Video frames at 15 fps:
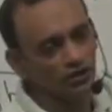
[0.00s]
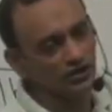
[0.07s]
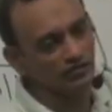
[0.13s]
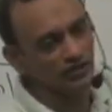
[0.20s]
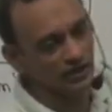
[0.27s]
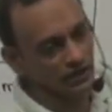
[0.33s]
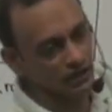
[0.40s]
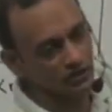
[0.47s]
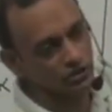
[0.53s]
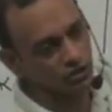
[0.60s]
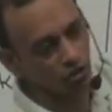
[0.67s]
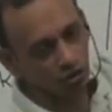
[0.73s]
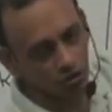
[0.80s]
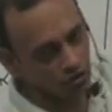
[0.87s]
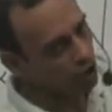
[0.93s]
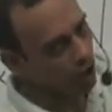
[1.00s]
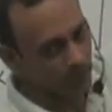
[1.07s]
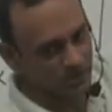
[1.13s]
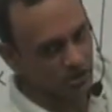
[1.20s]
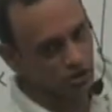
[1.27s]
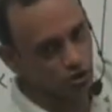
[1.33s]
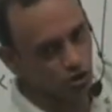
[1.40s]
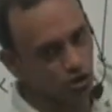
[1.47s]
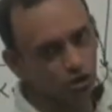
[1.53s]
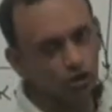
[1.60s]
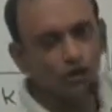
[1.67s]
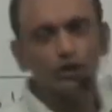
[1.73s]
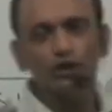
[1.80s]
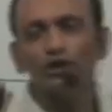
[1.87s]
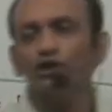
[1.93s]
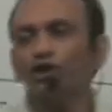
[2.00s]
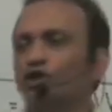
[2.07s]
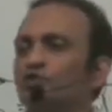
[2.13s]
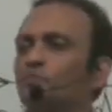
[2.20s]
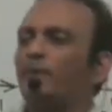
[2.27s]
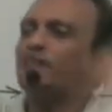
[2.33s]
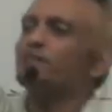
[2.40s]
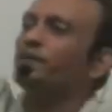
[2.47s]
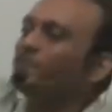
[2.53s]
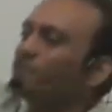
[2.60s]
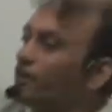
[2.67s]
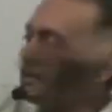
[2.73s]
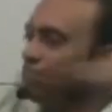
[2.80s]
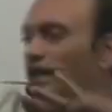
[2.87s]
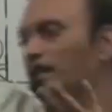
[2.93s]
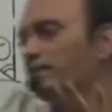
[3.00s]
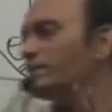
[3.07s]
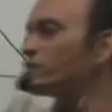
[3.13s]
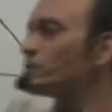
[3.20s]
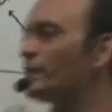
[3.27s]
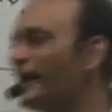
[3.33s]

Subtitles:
on the opposite shore, the displacement vertically must